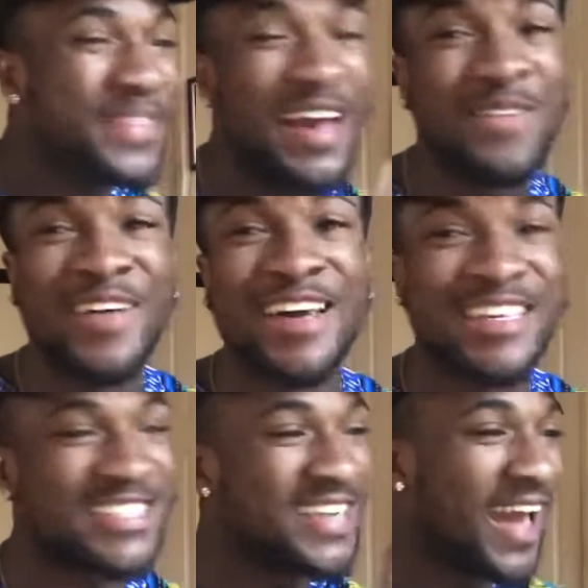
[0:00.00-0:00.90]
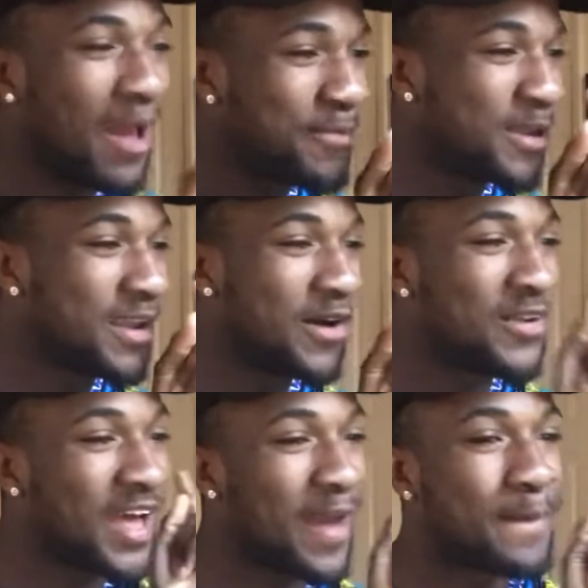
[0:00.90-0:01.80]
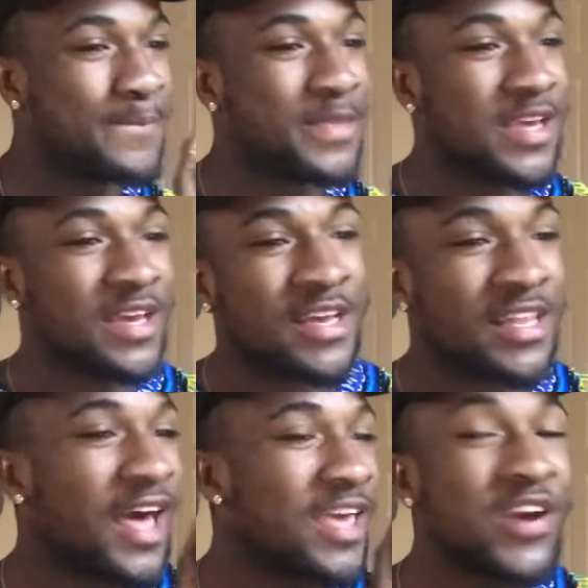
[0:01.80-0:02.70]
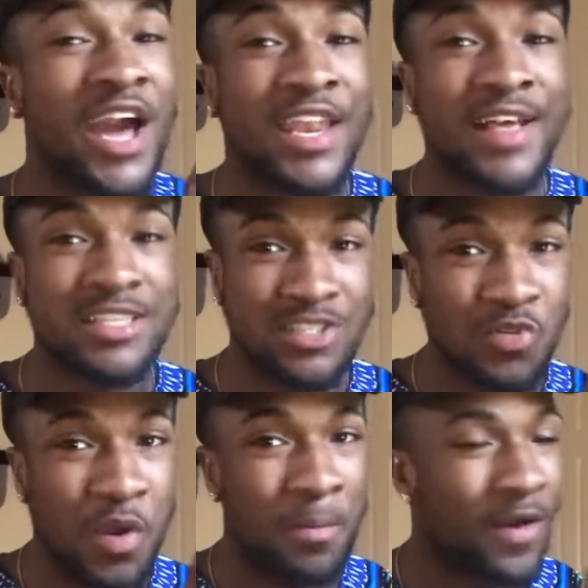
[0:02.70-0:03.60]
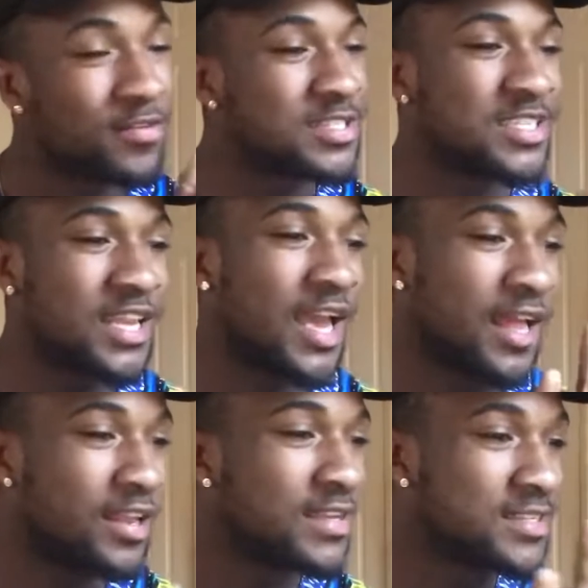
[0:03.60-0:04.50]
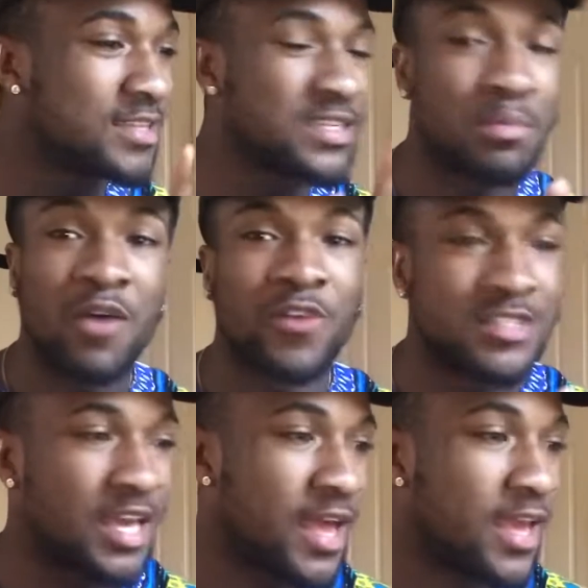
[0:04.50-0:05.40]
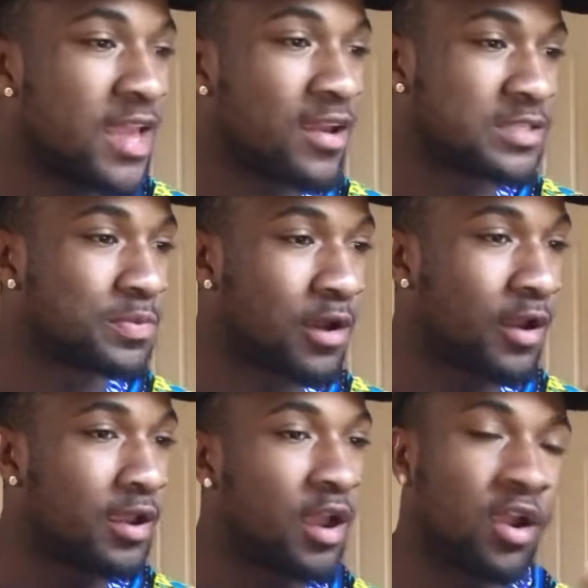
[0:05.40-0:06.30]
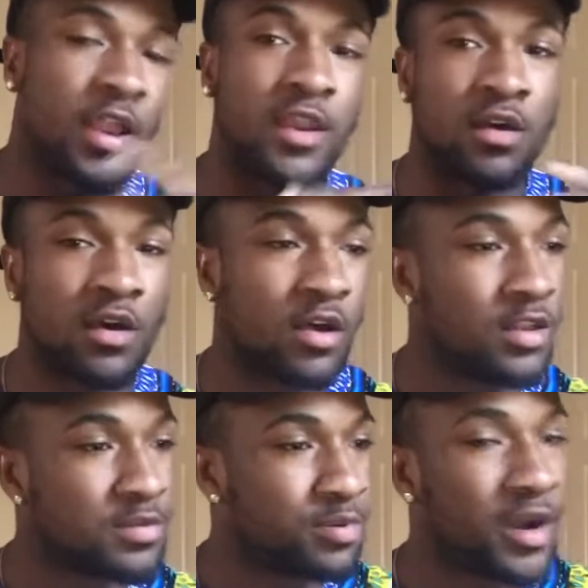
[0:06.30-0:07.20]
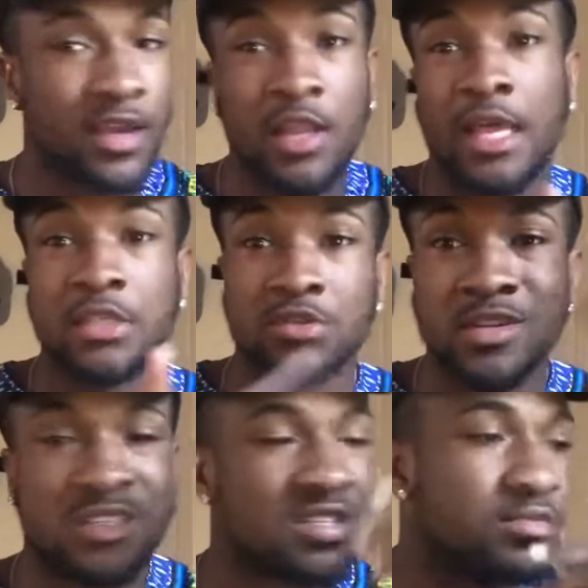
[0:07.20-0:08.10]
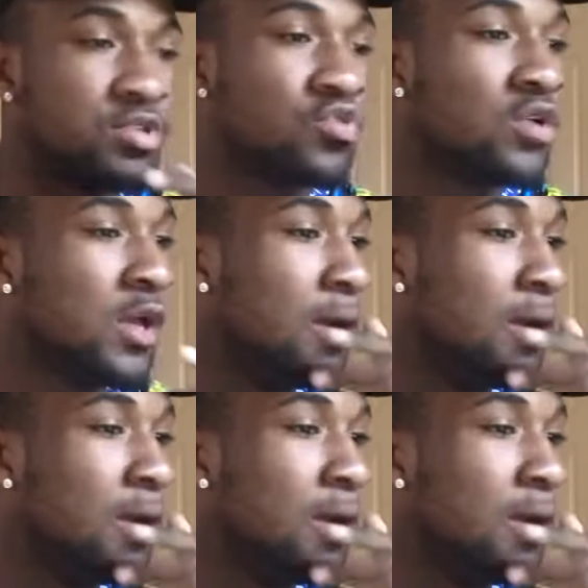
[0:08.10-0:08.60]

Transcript: That boy, he snapping though, like like you gotta listen to it, bro. you sit down, listen to this. My first time like hearing this part right here. I heard like the uh the part he do like the trills and stuff too.